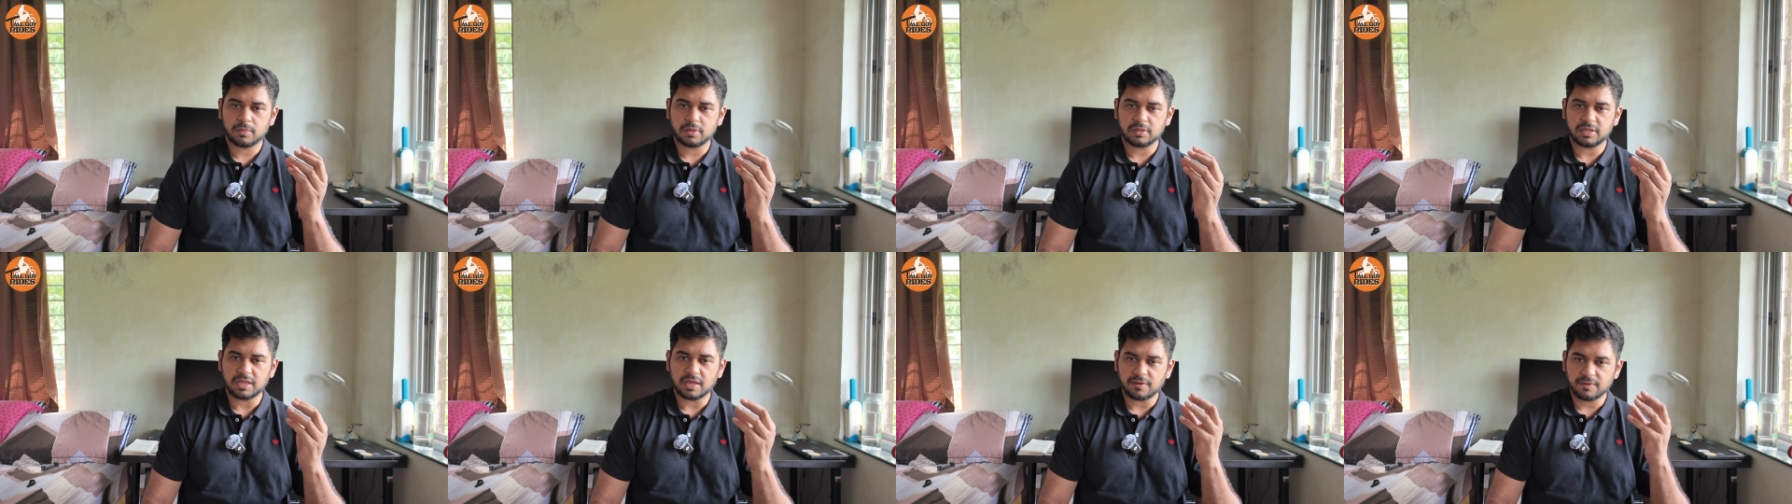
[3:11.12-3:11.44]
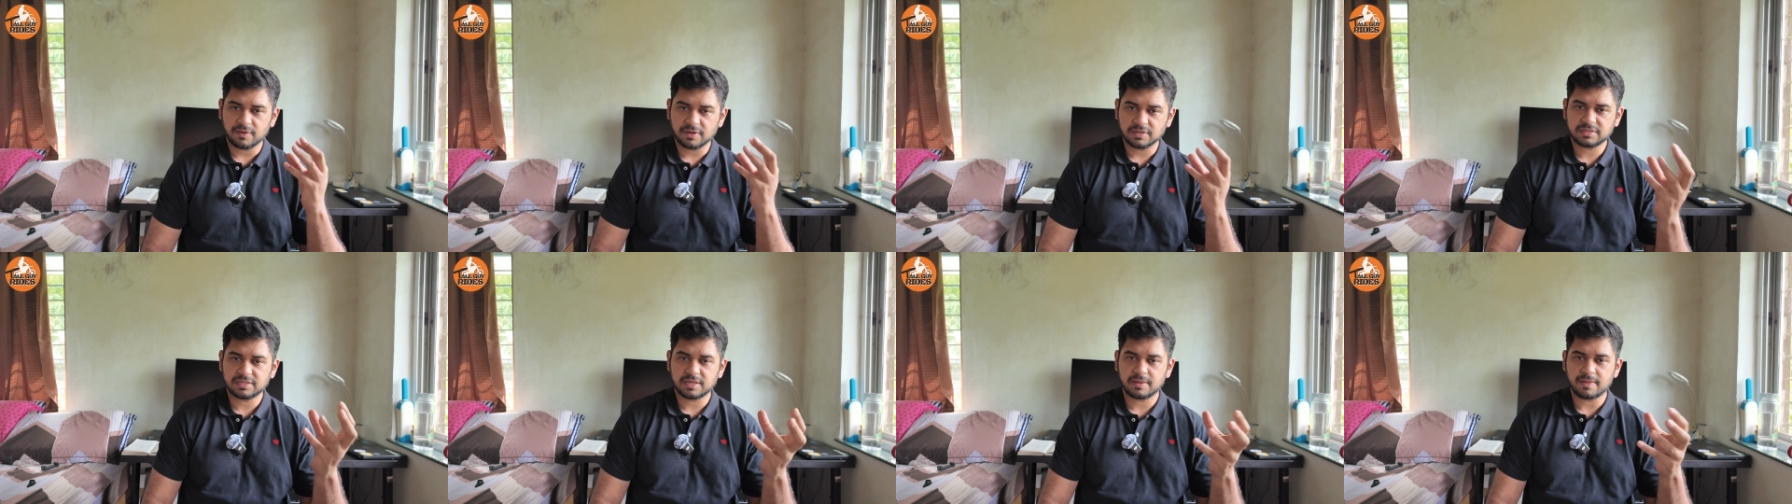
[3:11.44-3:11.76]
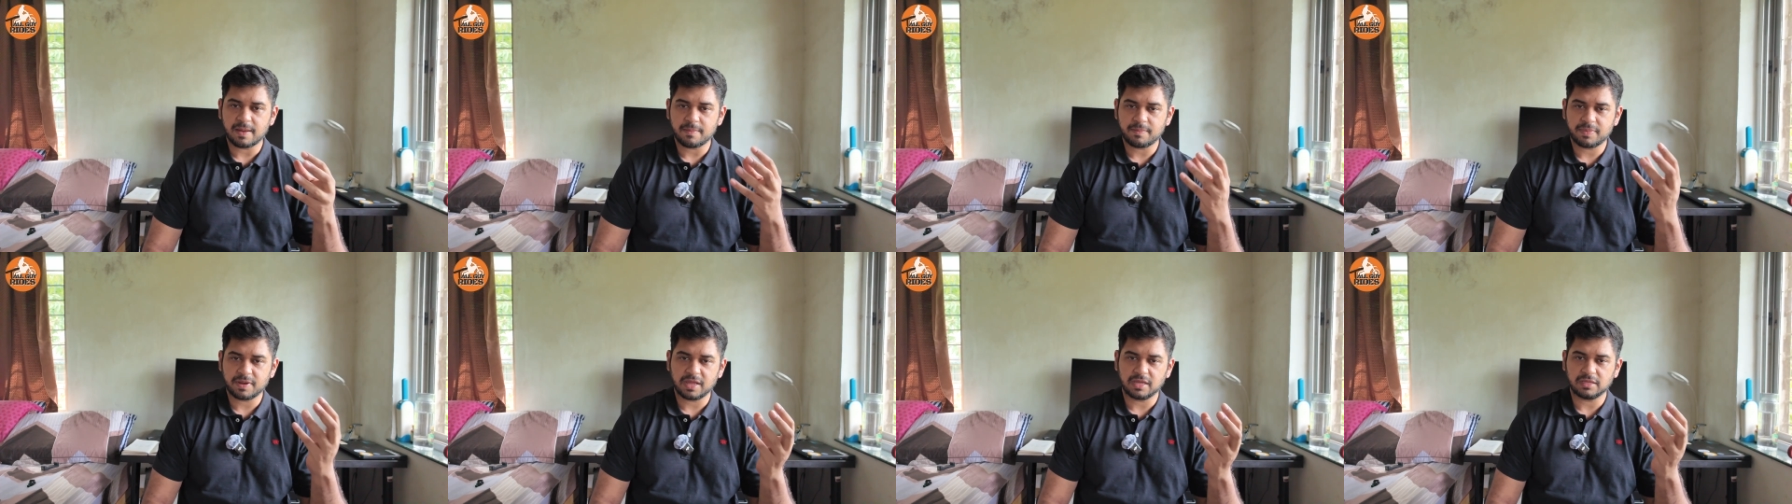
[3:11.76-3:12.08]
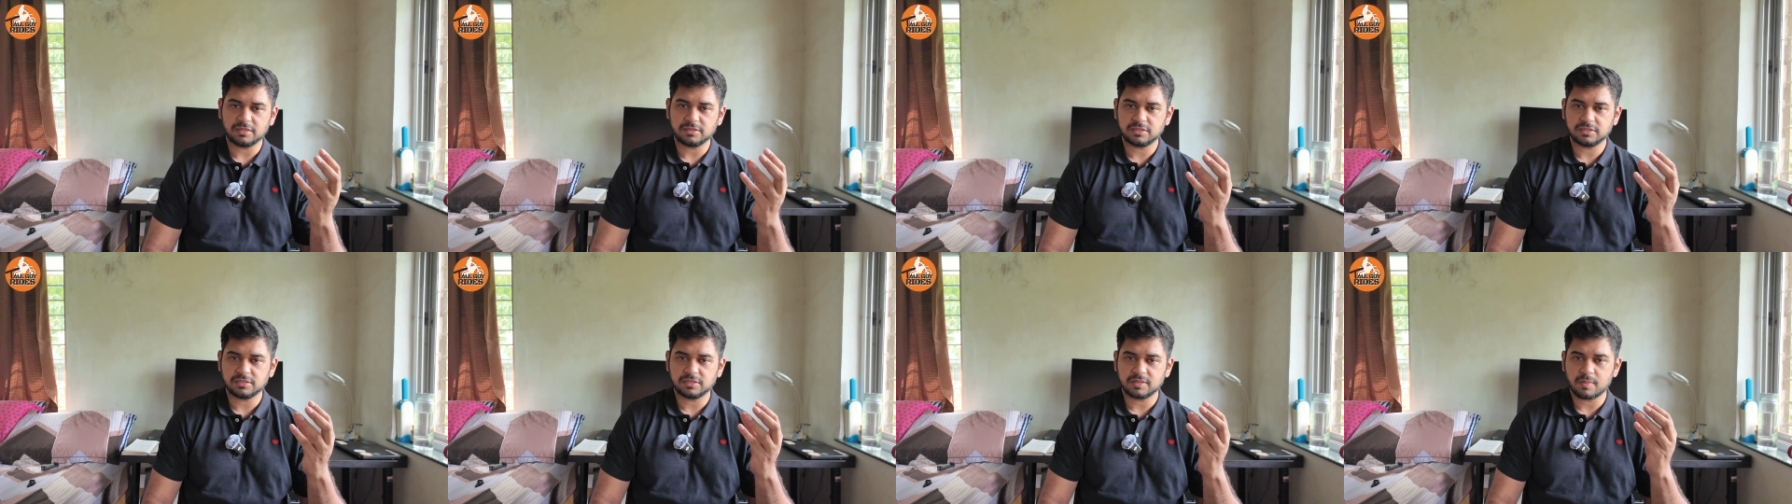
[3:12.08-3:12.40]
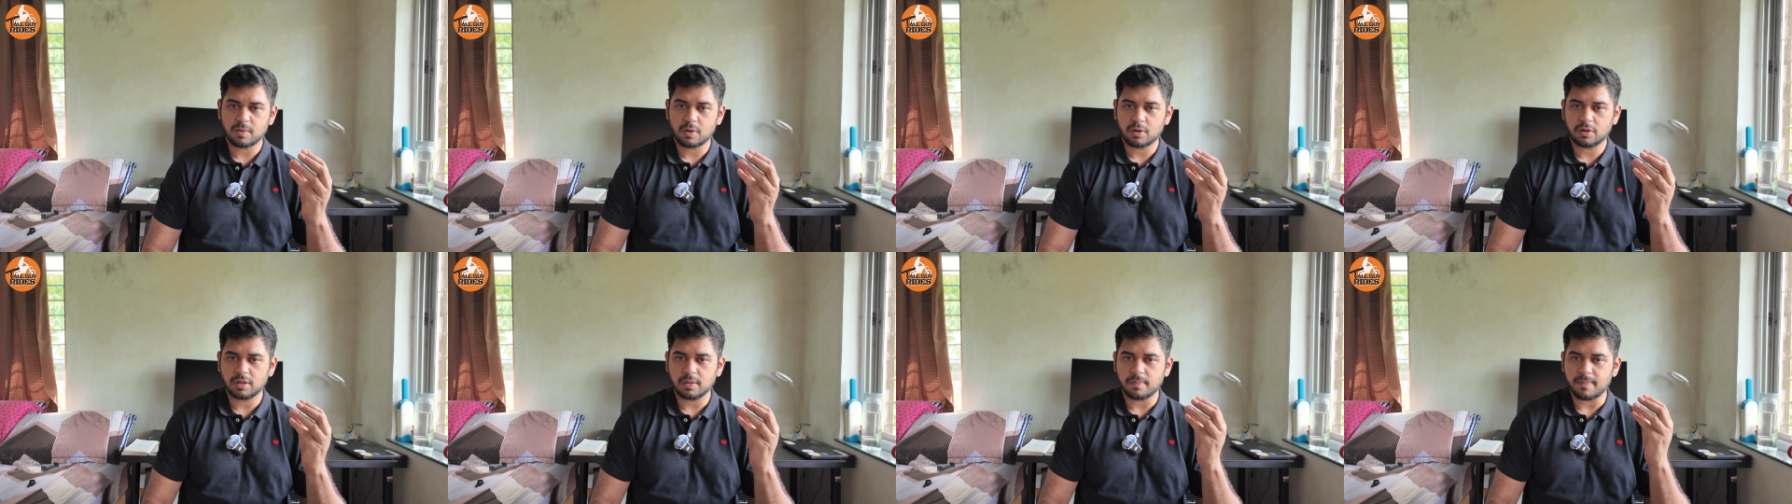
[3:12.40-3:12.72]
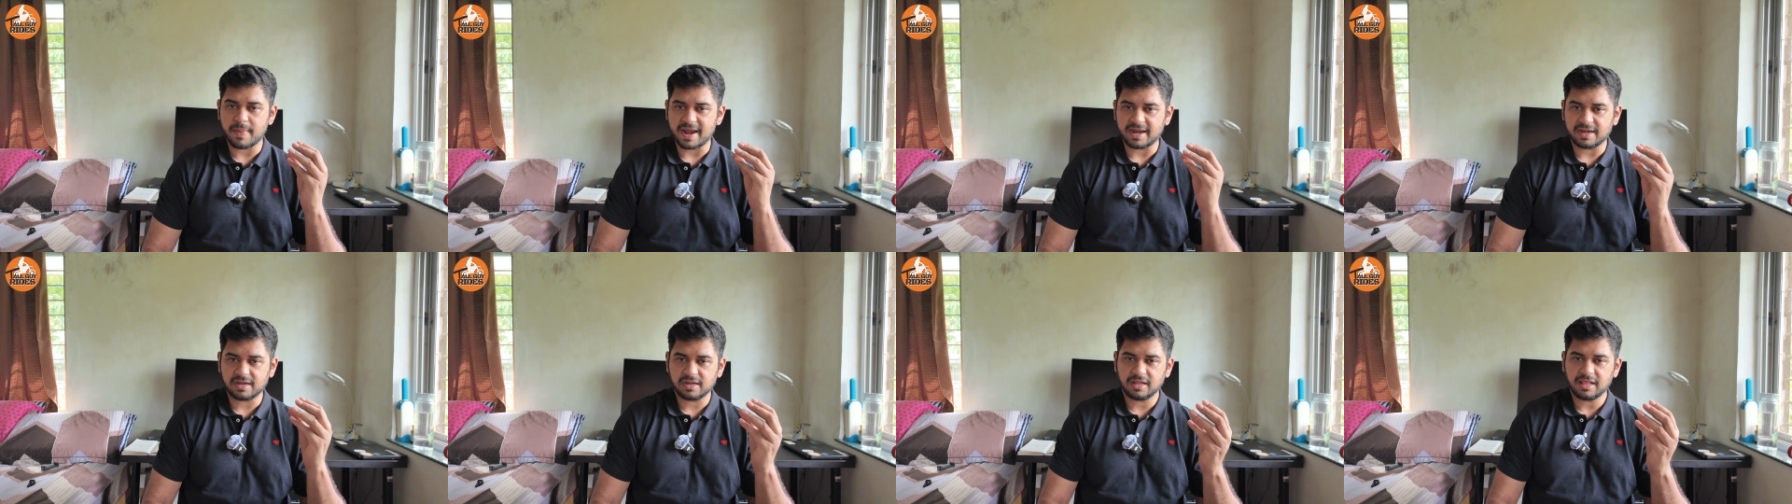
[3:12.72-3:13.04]
there were some apprehensions about the
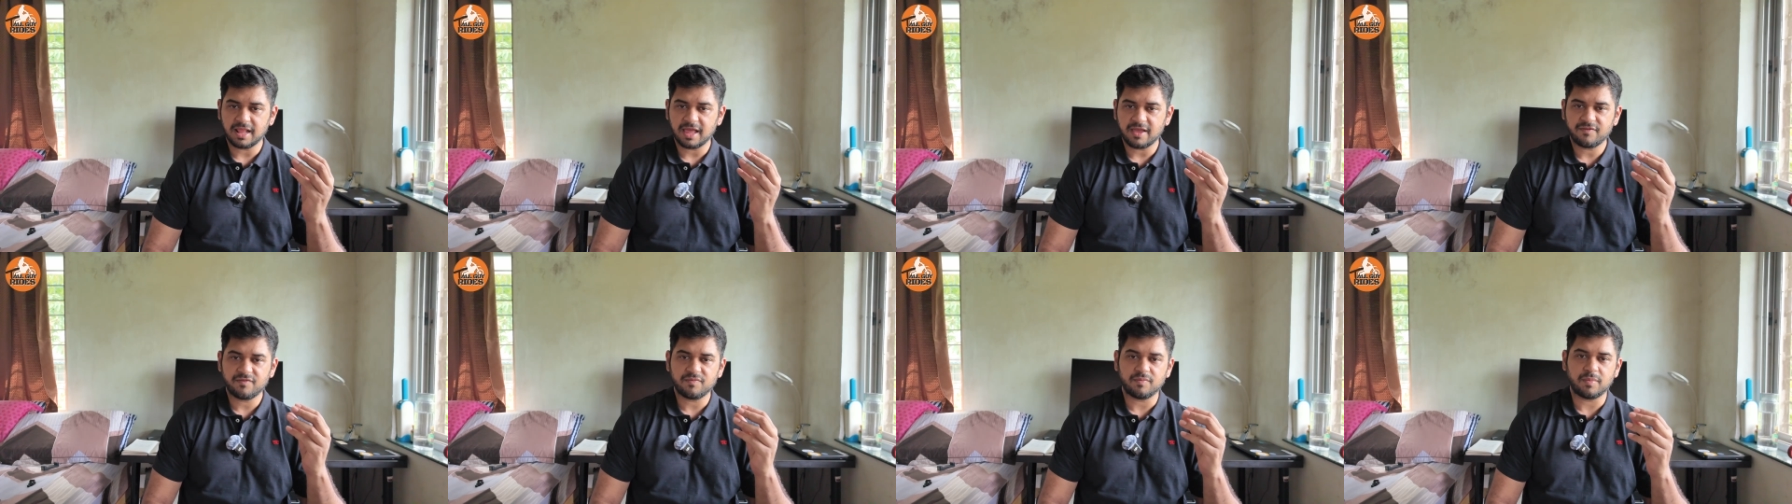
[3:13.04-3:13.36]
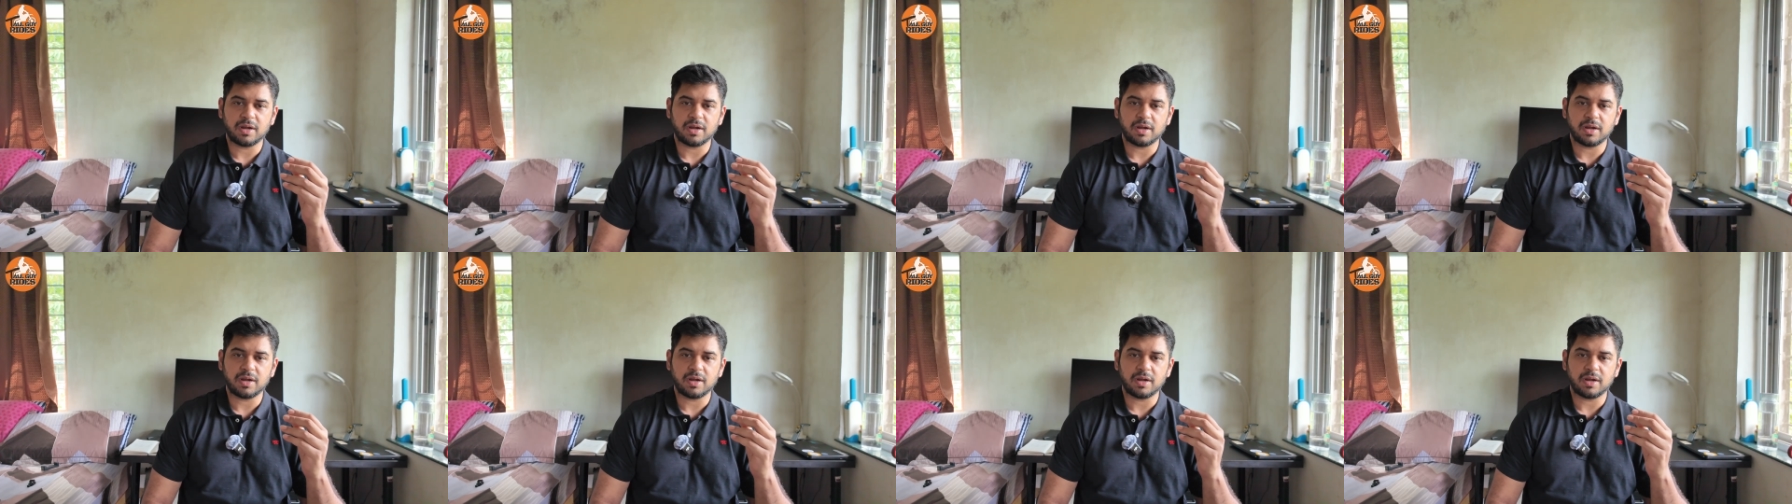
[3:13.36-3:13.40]
battery life,